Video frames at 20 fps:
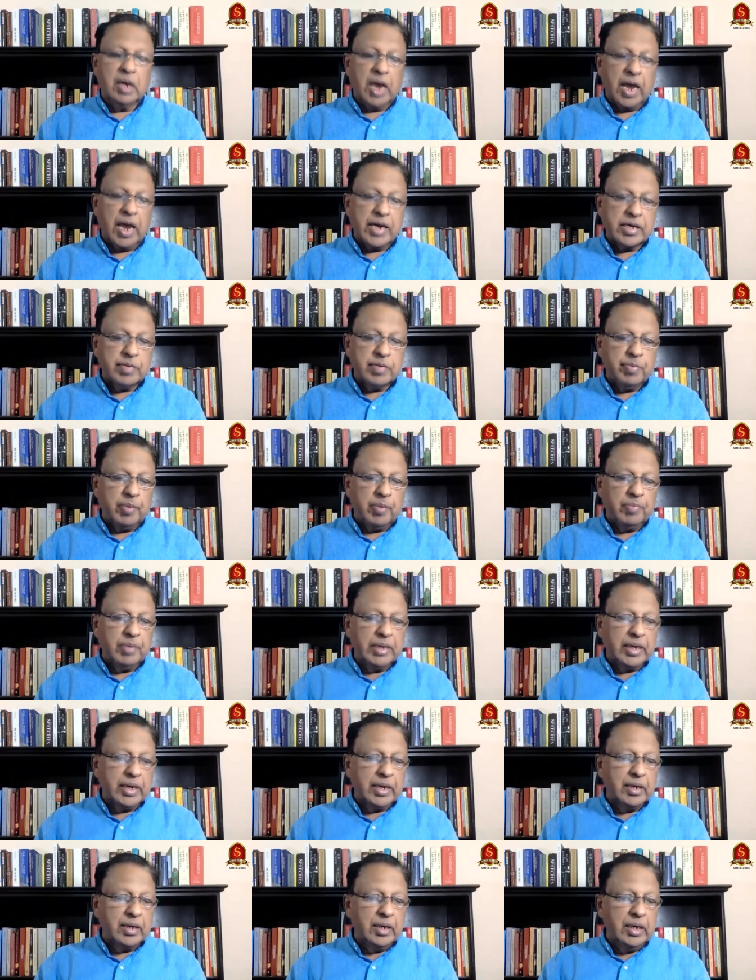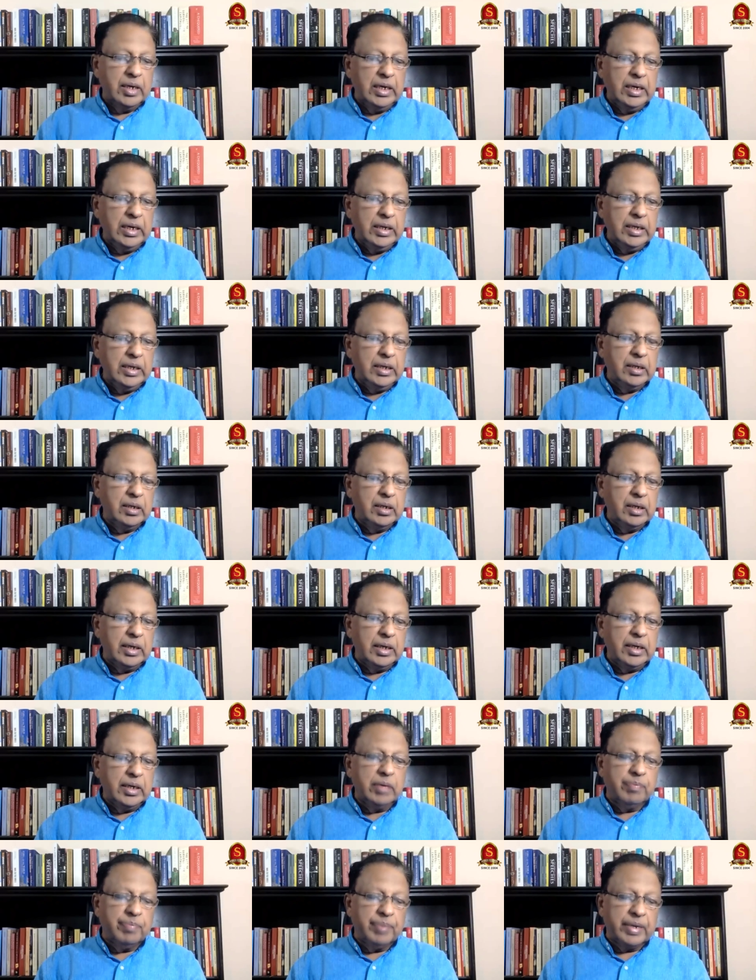and Republican leaning
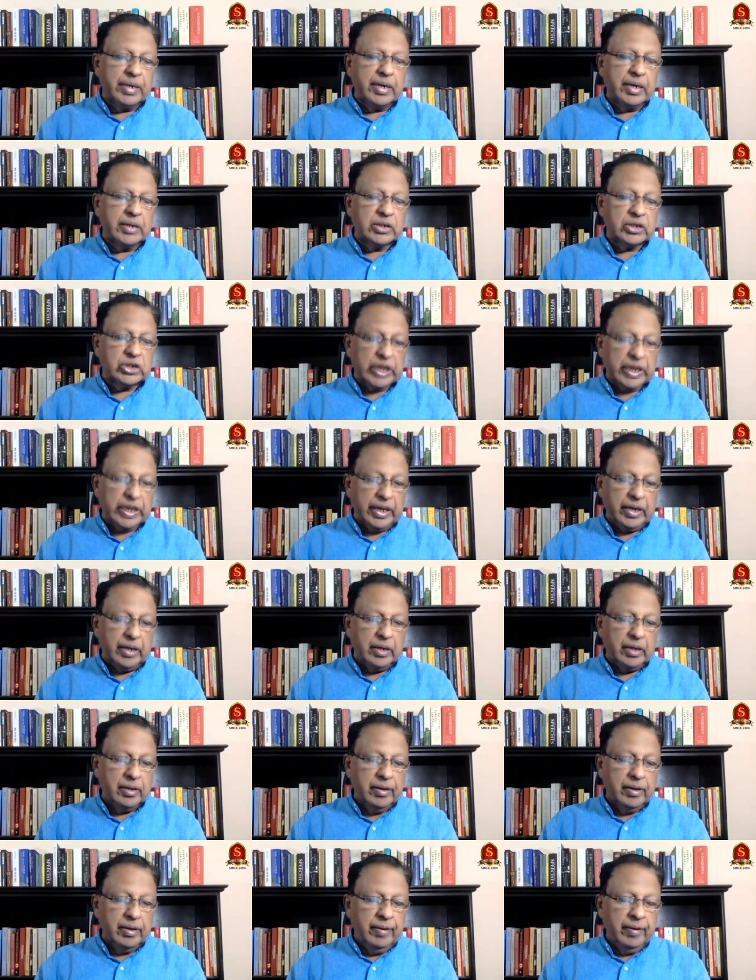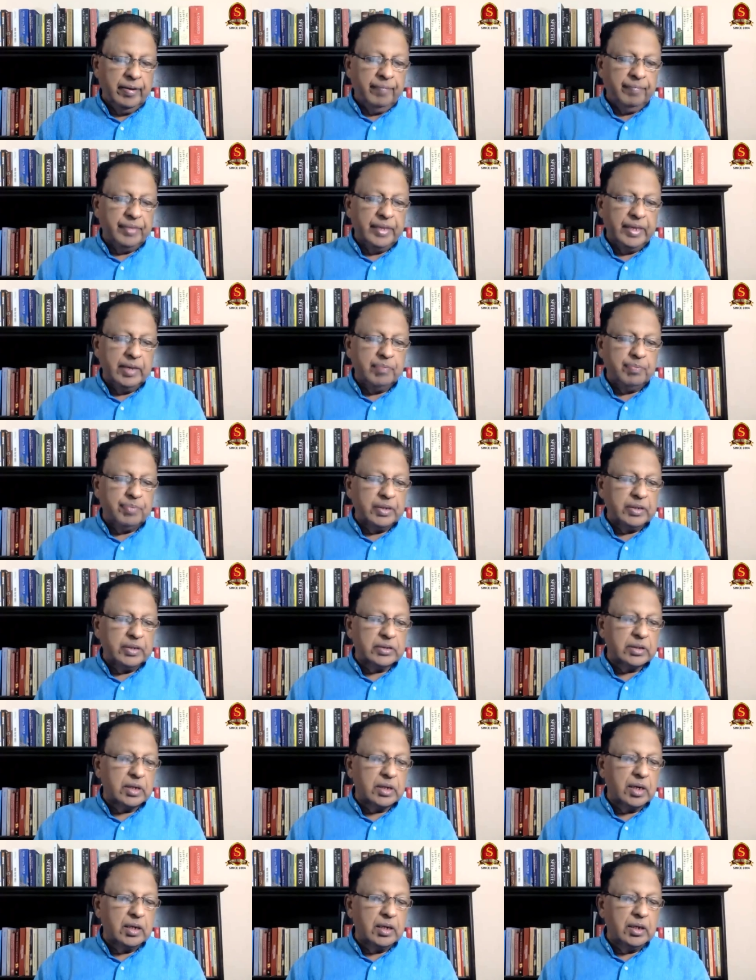independents say they
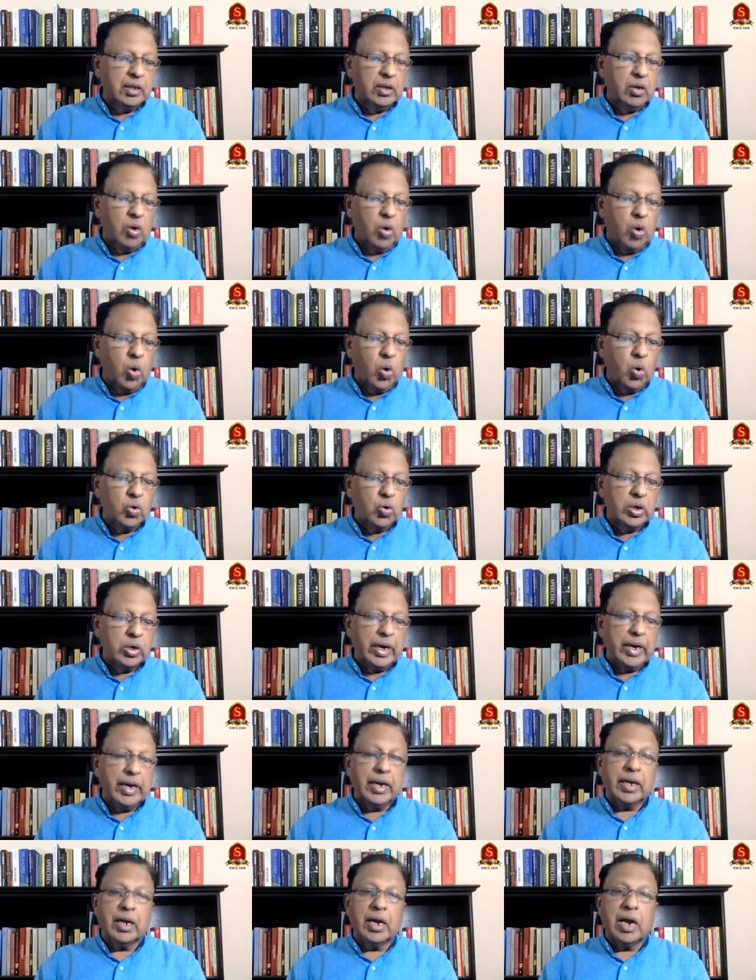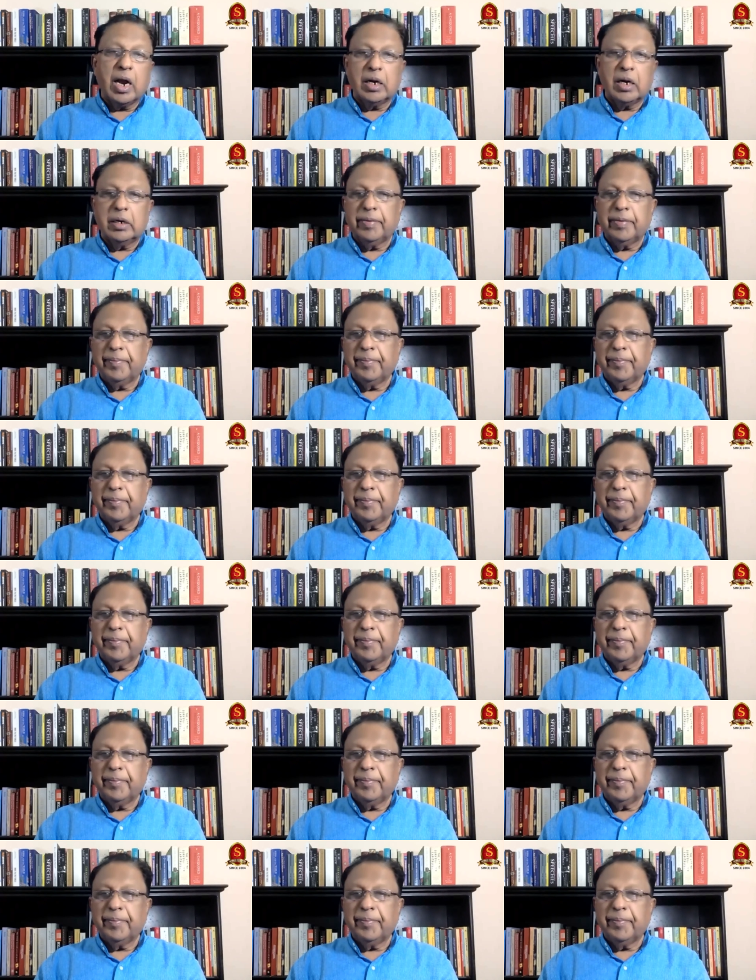personally own a gun.